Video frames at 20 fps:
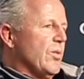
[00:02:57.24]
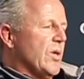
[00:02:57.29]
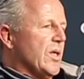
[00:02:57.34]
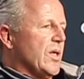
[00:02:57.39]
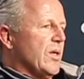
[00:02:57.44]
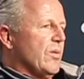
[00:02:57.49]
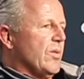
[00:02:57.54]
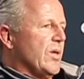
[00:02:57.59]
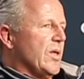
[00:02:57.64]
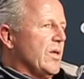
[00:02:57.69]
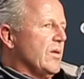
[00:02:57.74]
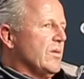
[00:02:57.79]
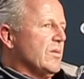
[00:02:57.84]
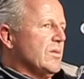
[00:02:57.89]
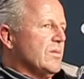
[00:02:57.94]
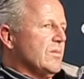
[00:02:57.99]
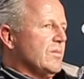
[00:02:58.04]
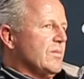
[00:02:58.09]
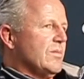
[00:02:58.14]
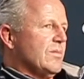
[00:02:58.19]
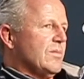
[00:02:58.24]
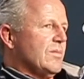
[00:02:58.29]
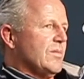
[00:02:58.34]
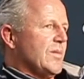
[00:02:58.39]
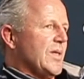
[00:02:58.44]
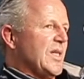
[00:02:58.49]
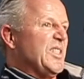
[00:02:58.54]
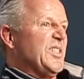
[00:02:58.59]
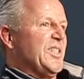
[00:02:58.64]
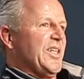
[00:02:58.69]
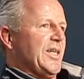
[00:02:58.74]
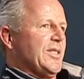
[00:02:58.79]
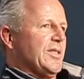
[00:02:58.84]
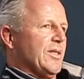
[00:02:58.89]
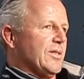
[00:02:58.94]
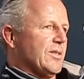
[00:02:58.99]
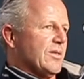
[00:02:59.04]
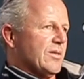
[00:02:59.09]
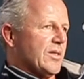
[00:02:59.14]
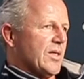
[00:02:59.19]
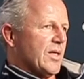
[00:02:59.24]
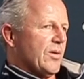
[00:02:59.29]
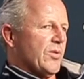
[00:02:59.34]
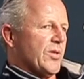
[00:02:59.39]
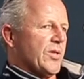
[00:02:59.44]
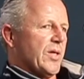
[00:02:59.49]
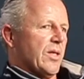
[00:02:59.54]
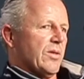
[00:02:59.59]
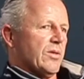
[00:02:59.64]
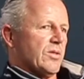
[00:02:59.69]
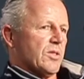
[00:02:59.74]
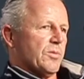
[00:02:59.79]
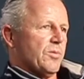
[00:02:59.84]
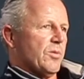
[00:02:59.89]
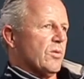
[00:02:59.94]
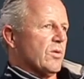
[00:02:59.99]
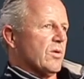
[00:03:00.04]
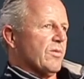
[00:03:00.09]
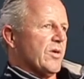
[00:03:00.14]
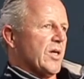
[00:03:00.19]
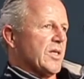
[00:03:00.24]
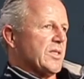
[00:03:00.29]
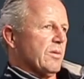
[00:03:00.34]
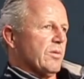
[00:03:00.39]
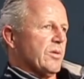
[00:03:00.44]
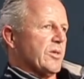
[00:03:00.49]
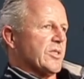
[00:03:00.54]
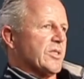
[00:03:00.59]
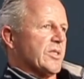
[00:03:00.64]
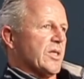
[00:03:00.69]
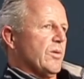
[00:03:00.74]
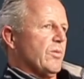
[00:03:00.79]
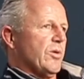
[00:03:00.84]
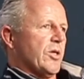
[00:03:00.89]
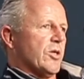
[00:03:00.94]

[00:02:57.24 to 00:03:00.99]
we're indebted. Without the support of IWC,